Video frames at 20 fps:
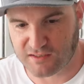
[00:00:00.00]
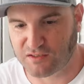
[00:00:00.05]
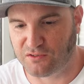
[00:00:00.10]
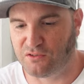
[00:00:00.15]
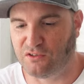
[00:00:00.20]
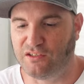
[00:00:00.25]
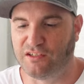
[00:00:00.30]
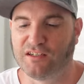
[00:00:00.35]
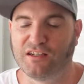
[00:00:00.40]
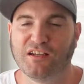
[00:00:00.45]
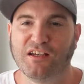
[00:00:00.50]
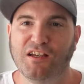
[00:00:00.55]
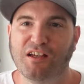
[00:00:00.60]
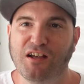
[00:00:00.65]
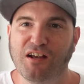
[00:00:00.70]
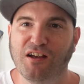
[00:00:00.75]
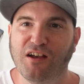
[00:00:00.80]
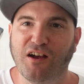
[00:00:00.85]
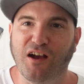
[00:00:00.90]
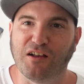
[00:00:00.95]
So like
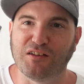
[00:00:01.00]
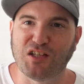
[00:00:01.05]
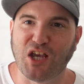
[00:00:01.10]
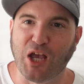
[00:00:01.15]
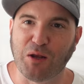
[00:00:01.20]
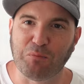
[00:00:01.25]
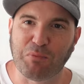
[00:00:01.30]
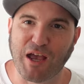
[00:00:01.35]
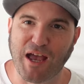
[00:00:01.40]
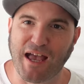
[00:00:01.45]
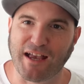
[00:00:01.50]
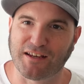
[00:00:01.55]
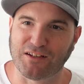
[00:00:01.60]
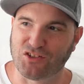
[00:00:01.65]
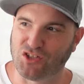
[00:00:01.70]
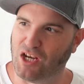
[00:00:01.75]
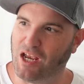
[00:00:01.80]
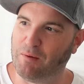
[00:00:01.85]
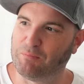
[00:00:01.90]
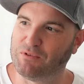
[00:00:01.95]
a 10 pack of
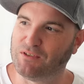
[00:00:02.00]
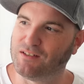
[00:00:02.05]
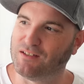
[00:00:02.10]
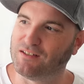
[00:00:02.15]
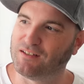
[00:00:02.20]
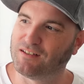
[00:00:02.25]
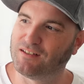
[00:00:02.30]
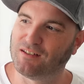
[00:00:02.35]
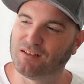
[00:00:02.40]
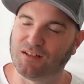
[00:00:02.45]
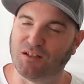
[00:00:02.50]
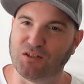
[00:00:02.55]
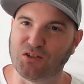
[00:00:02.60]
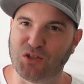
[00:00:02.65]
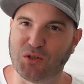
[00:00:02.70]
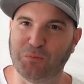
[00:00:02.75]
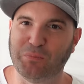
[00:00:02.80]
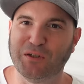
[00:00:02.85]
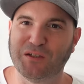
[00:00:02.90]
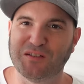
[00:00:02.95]
chapstick. It,
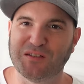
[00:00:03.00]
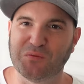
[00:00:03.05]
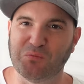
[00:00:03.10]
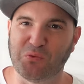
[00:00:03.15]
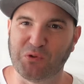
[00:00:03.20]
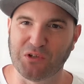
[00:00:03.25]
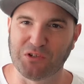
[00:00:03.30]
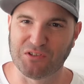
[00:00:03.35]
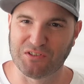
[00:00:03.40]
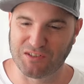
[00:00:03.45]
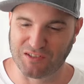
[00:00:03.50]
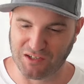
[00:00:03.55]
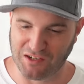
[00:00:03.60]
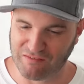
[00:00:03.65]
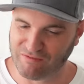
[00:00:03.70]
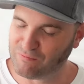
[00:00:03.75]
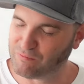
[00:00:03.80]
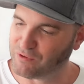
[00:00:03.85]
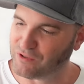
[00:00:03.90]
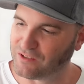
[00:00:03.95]
she picks some weird
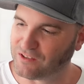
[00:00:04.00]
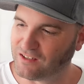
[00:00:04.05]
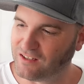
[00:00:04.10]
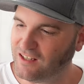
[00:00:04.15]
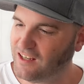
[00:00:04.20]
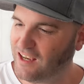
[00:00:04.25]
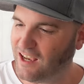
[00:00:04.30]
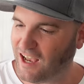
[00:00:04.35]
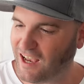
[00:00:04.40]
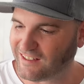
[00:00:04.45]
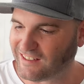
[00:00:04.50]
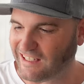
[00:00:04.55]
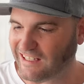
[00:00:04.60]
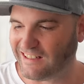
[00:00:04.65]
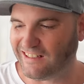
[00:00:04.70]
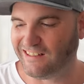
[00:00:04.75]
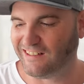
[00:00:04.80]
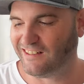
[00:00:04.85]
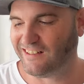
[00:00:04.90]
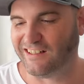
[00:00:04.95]
stuff, but I
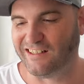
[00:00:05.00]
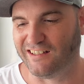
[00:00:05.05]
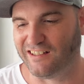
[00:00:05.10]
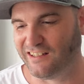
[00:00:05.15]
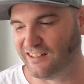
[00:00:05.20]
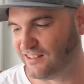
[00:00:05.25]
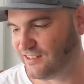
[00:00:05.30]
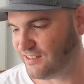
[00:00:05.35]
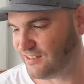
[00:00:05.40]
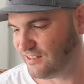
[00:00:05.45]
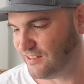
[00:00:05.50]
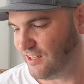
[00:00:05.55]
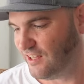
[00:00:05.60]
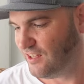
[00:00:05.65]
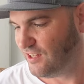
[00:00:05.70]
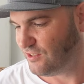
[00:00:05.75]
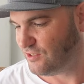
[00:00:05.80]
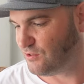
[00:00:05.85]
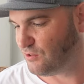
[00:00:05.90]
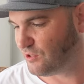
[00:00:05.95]
get it. it. It's
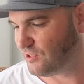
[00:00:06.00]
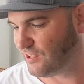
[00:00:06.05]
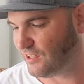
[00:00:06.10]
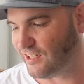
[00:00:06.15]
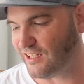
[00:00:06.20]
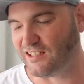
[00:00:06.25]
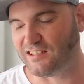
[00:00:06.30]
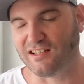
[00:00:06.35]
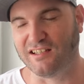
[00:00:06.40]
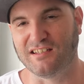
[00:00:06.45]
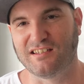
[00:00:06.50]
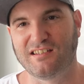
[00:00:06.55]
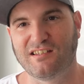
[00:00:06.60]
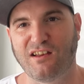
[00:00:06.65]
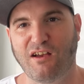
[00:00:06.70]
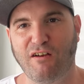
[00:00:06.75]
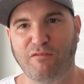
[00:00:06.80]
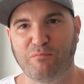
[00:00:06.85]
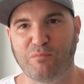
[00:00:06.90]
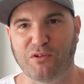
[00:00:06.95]
you can get this
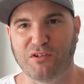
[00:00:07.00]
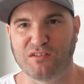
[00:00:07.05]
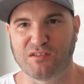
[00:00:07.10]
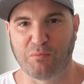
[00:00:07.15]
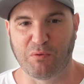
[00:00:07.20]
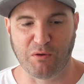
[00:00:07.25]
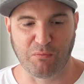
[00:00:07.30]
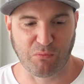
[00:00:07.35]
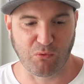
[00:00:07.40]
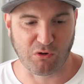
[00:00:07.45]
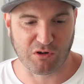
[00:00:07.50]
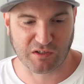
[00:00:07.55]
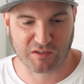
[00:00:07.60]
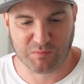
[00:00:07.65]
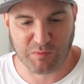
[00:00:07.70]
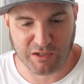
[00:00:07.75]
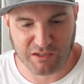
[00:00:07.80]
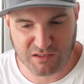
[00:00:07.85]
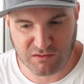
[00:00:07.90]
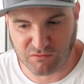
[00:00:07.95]
stuff, but it's a bit more
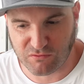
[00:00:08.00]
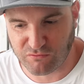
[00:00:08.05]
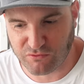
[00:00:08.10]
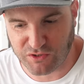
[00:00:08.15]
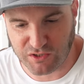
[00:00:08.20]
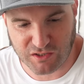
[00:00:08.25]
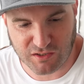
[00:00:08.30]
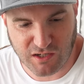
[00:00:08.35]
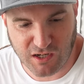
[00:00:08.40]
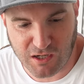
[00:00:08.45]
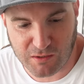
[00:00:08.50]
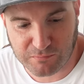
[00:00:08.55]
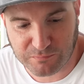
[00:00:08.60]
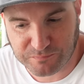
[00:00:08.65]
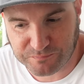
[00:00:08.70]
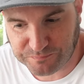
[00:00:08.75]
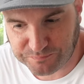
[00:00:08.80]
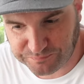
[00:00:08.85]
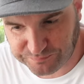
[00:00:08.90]
expensive in Vietnam.